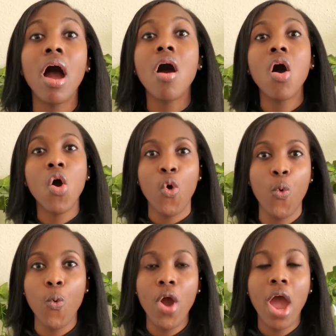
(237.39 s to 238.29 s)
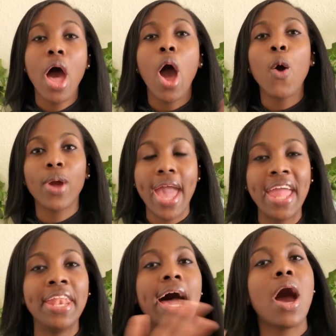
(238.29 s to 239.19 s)
oh,
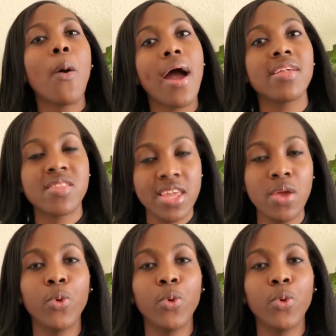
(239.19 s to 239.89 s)
okay, now I see